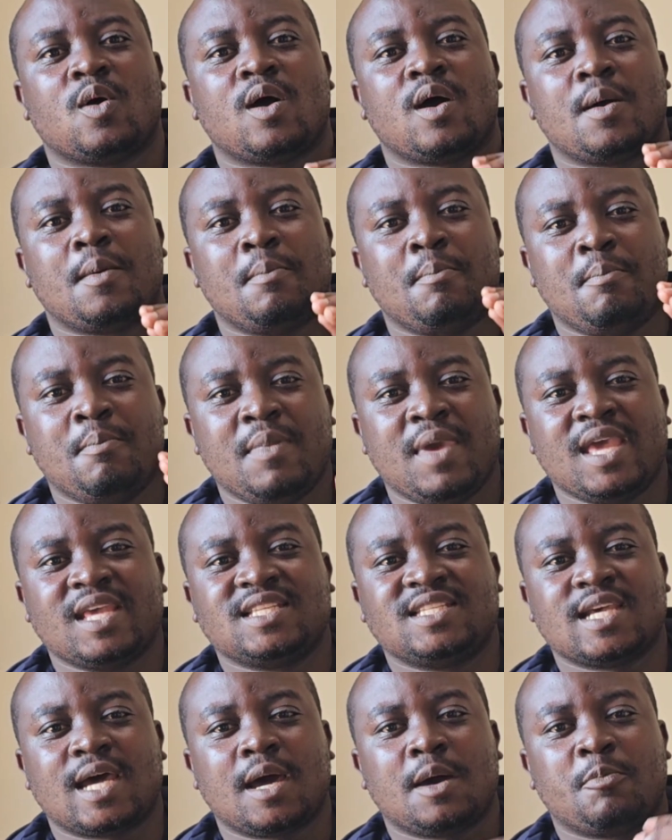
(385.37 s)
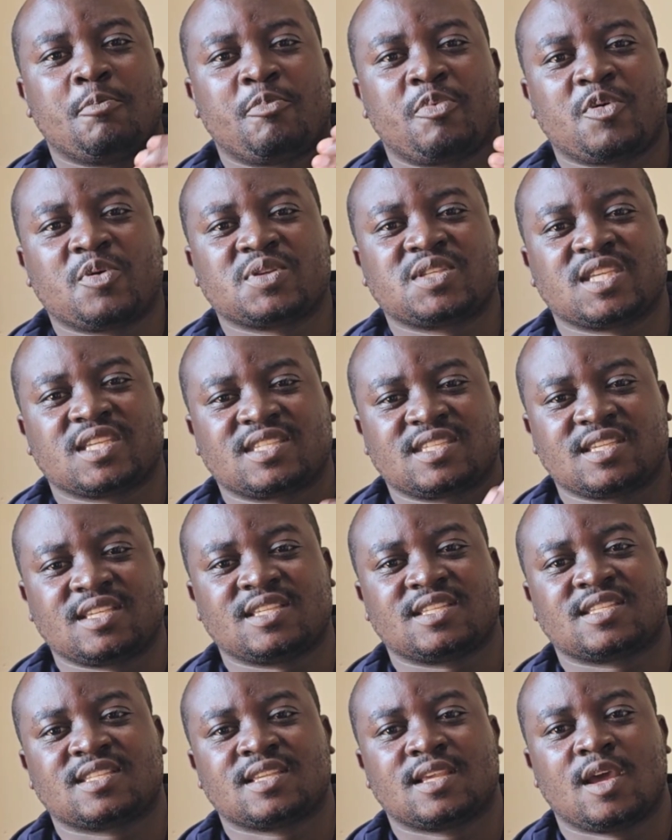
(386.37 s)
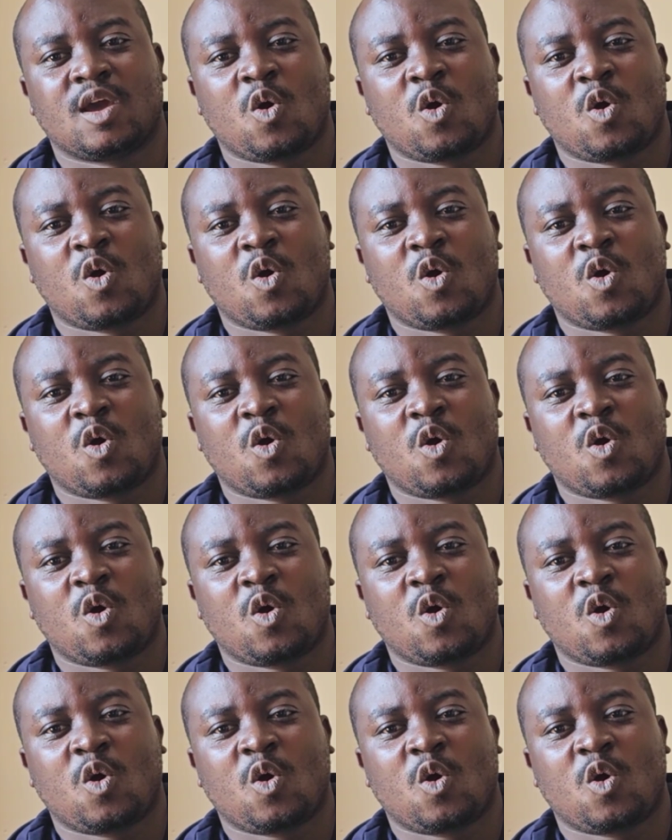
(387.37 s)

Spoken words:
major processes,